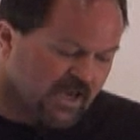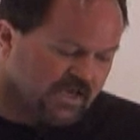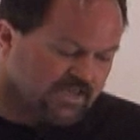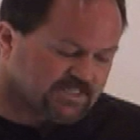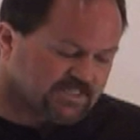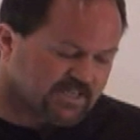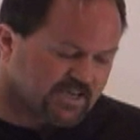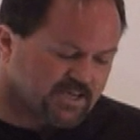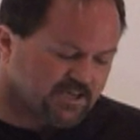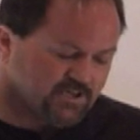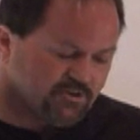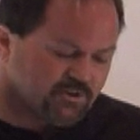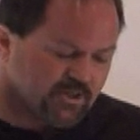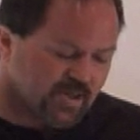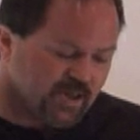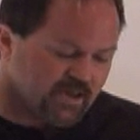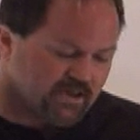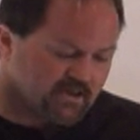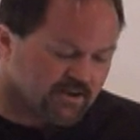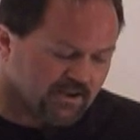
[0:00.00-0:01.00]
I say to you
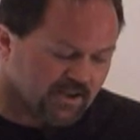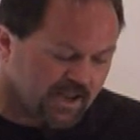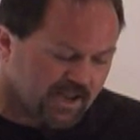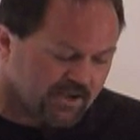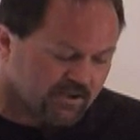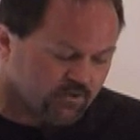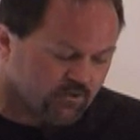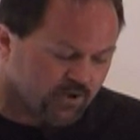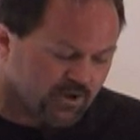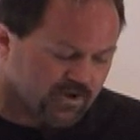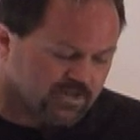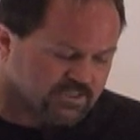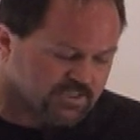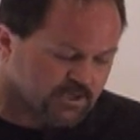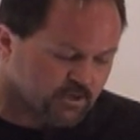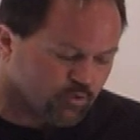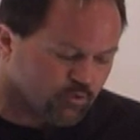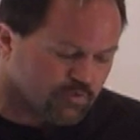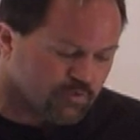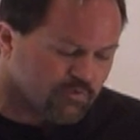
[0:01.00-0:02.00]
that likewise
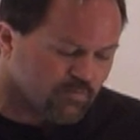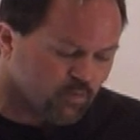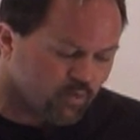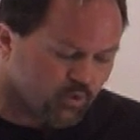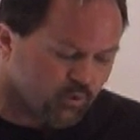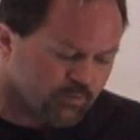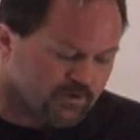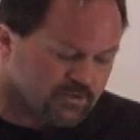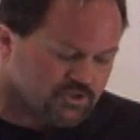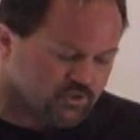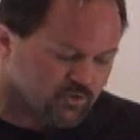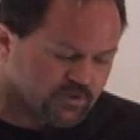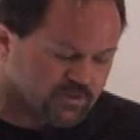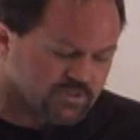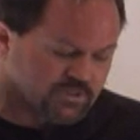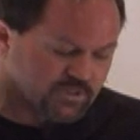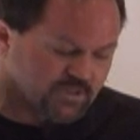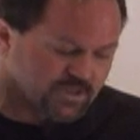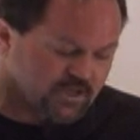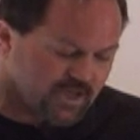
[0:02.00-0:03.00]
there will be more
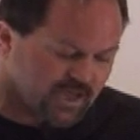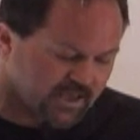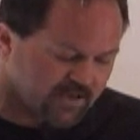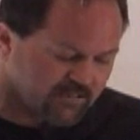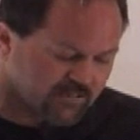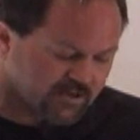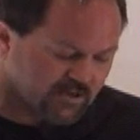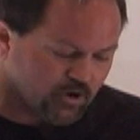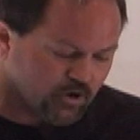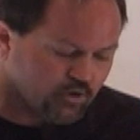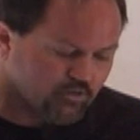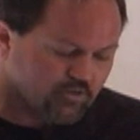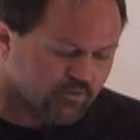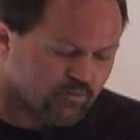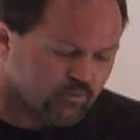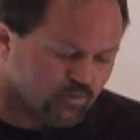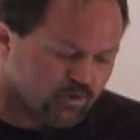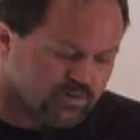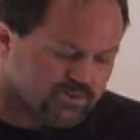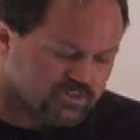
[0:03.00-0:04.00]
rejoicing in heaven over
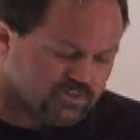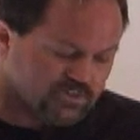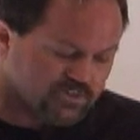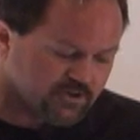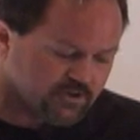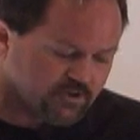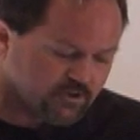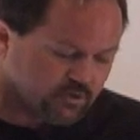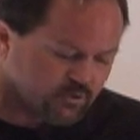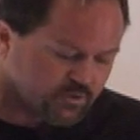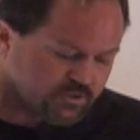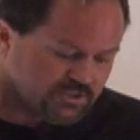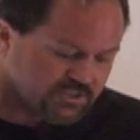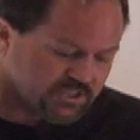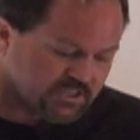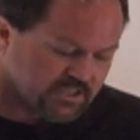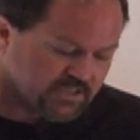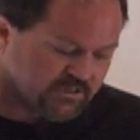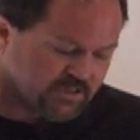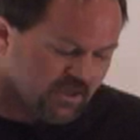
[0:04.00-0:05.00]
one sinner who
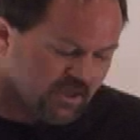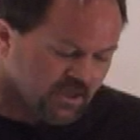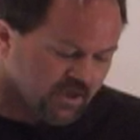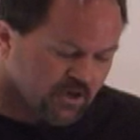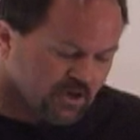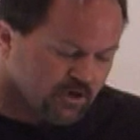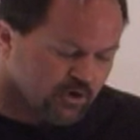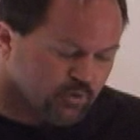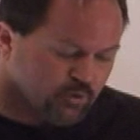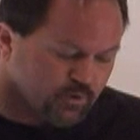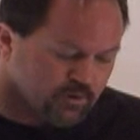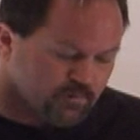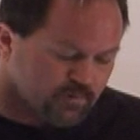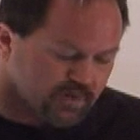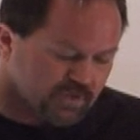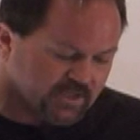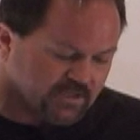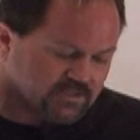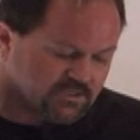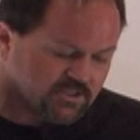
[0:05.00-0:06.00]

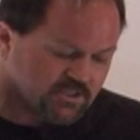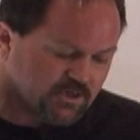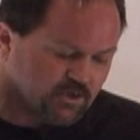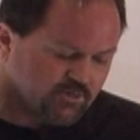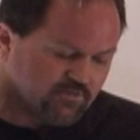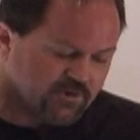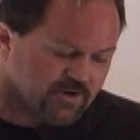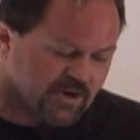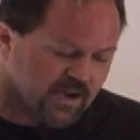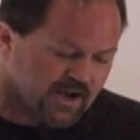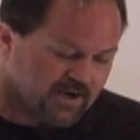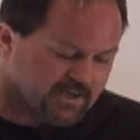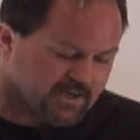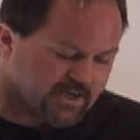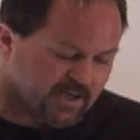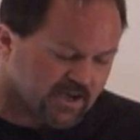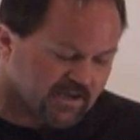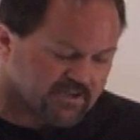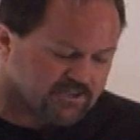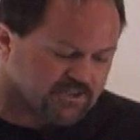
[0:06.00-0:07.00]
repents than over
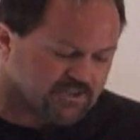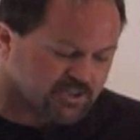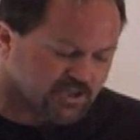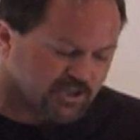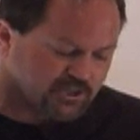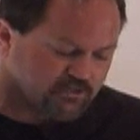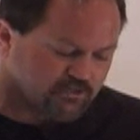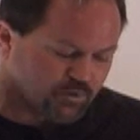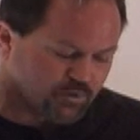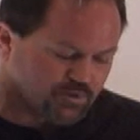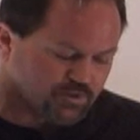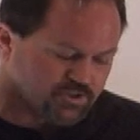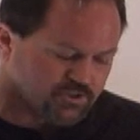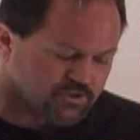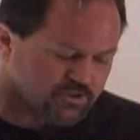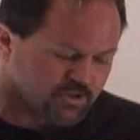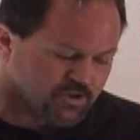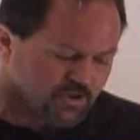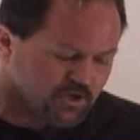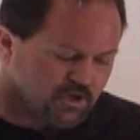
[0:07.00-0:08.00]
99 just
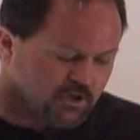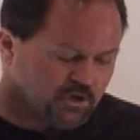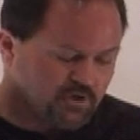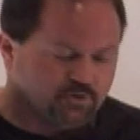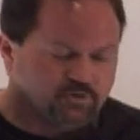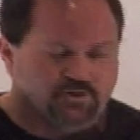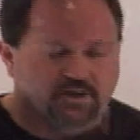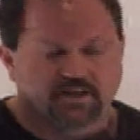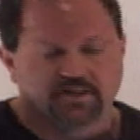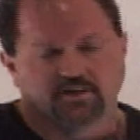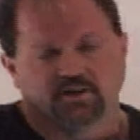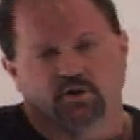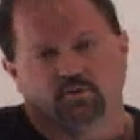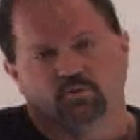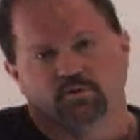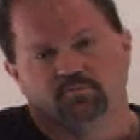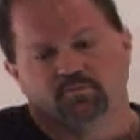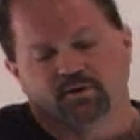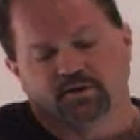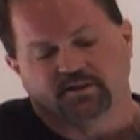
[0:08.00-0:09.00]
person who need no
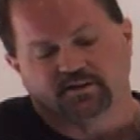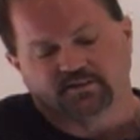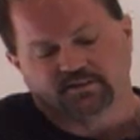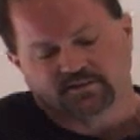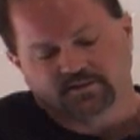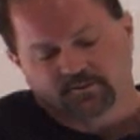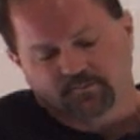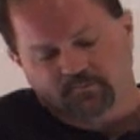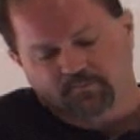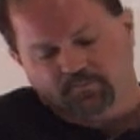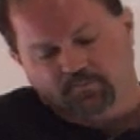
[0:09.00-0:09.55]
repentance.